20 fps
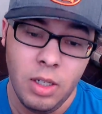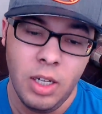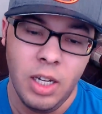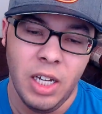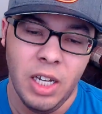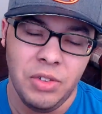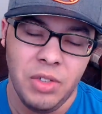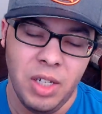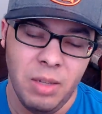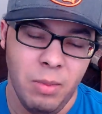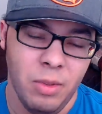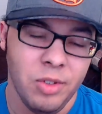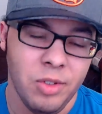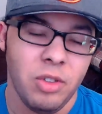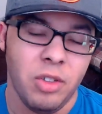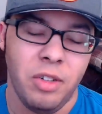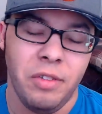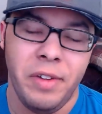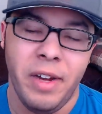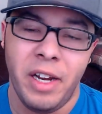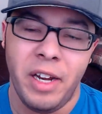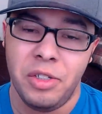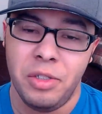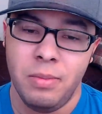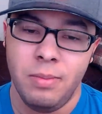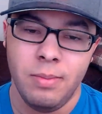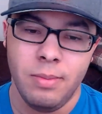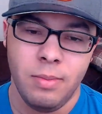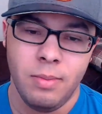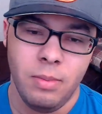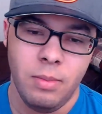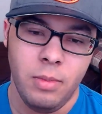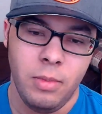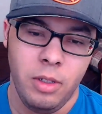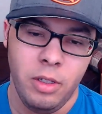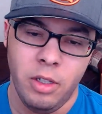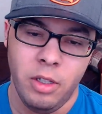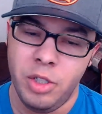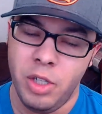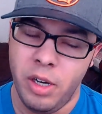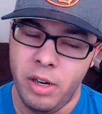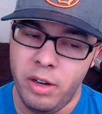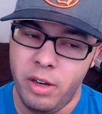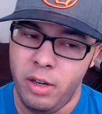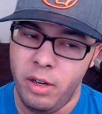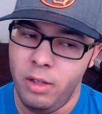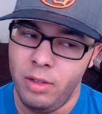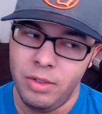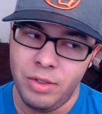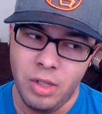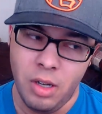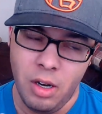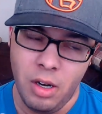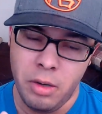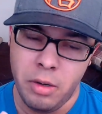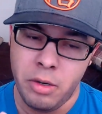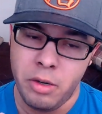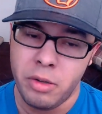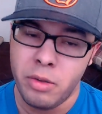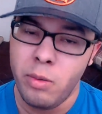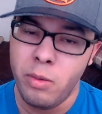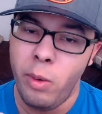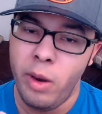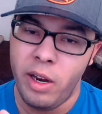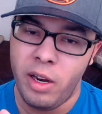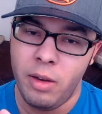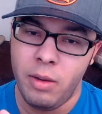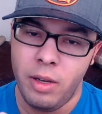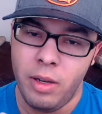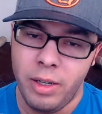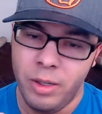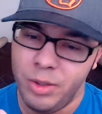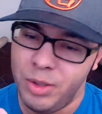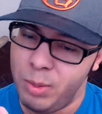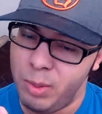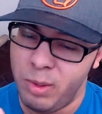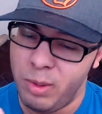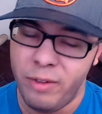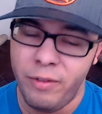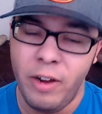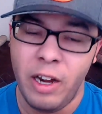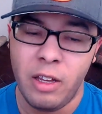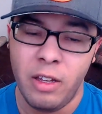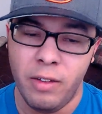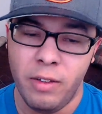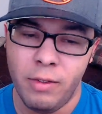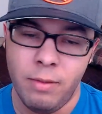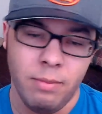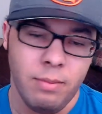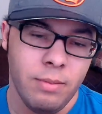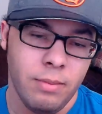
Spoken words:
I said it most in reaction. Yujiro used an earthquake and it was super effective.